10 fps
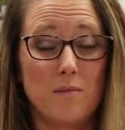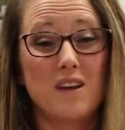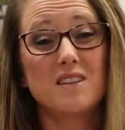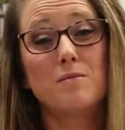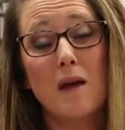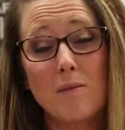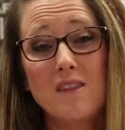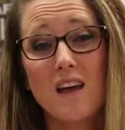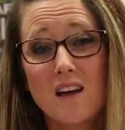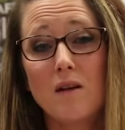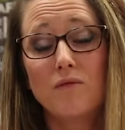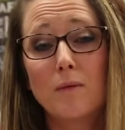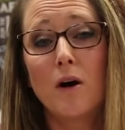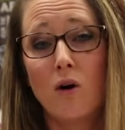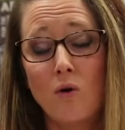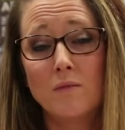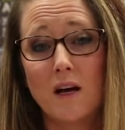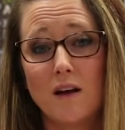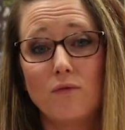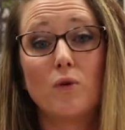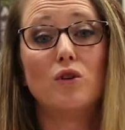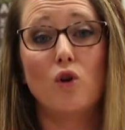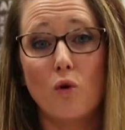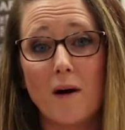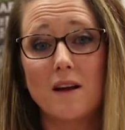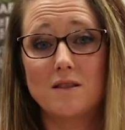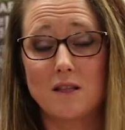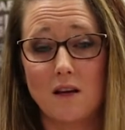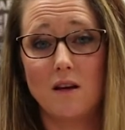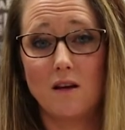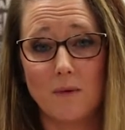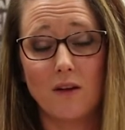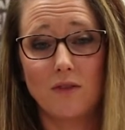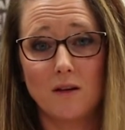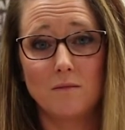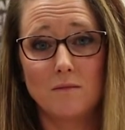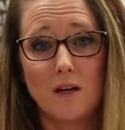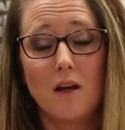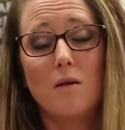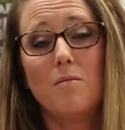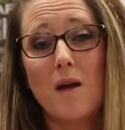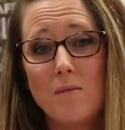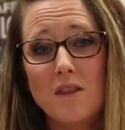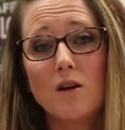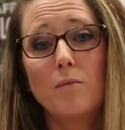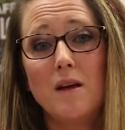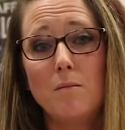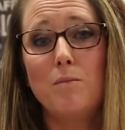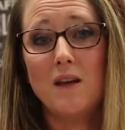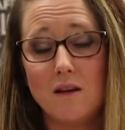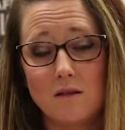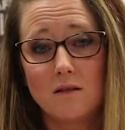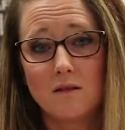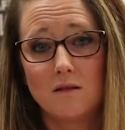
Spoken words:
Because maybe they come from a home life where nobody's thinking about them. Maybe they're being beat.